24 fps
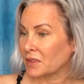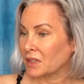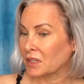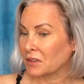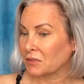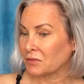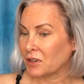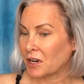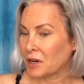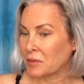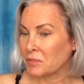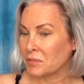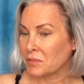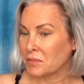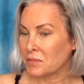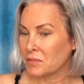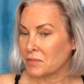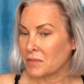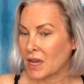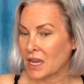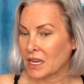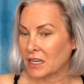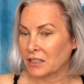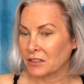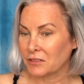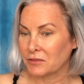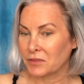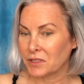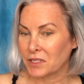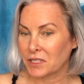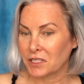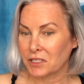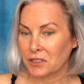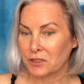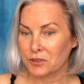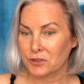if I'm making
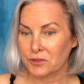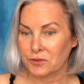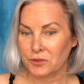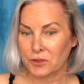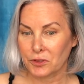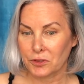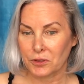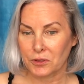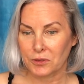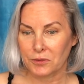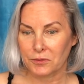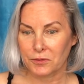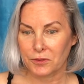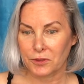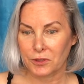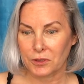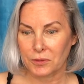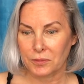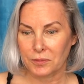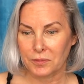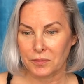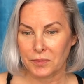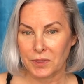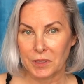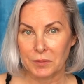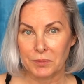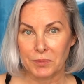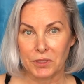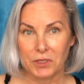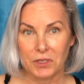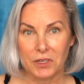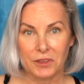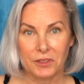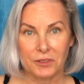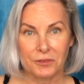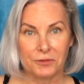videos for, for
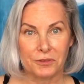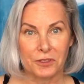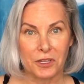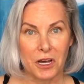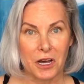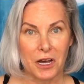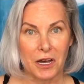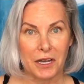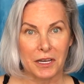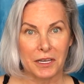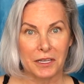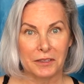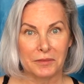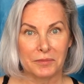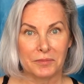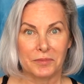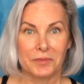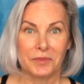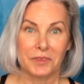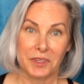people on the fly,